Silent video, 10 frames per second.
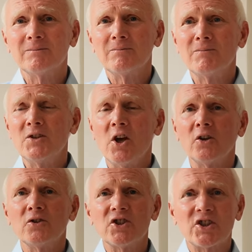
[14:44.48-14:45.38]

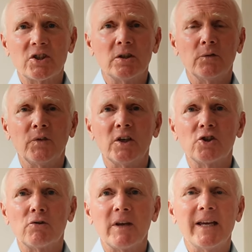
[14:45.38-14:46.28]
non serving,
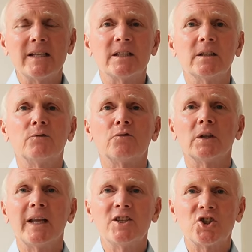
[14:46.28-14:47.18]
creative
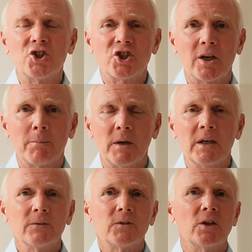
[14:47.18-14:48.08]
relationship
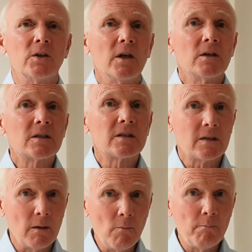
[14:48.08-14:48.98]
that
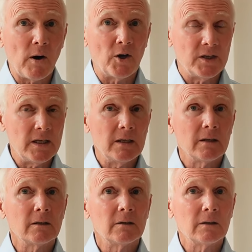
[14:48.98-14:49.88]
somebody
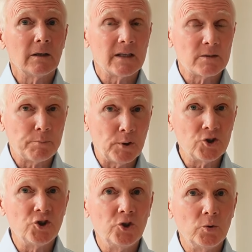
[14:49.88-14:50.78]
has
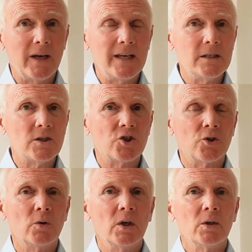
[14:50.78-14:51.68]
put you
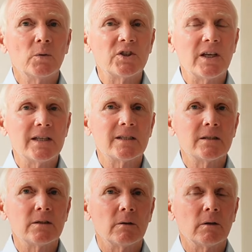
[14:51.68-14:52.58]
into, which
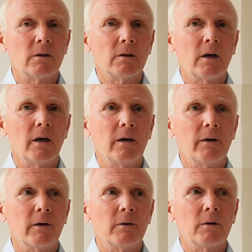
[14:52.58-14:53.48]
isn't
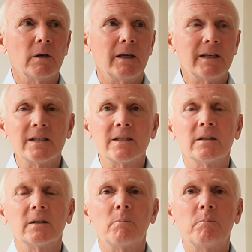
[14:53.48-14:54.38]
it
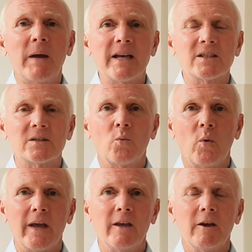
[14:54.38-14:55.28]
isn't the best
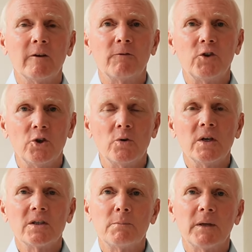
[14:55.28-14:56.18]
way for you
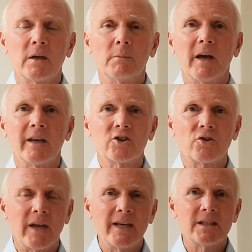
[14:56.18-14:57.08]
to become a
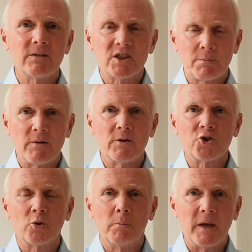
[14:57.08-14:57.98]
creative
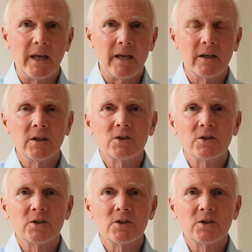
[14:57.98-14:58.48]
spiritual being